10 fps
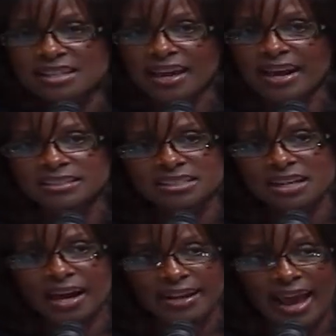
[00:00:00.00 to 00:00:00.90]
that I did
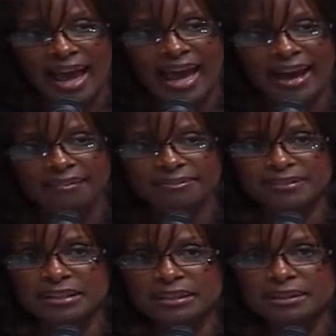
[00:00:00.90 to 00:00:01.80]
not have
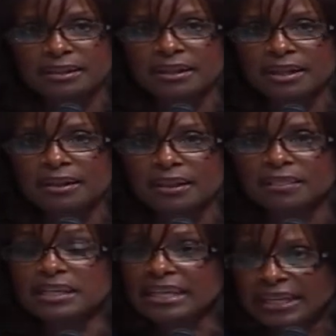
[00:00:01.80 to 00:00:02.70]

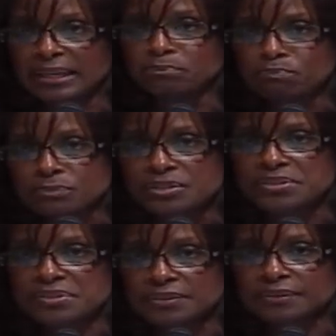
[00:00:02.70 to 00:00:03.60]
the
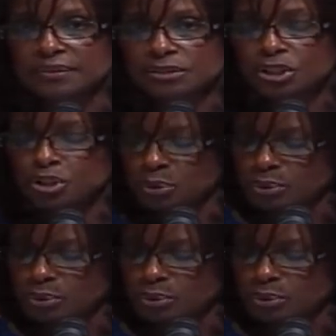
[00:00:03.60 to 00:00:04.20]
limbs to do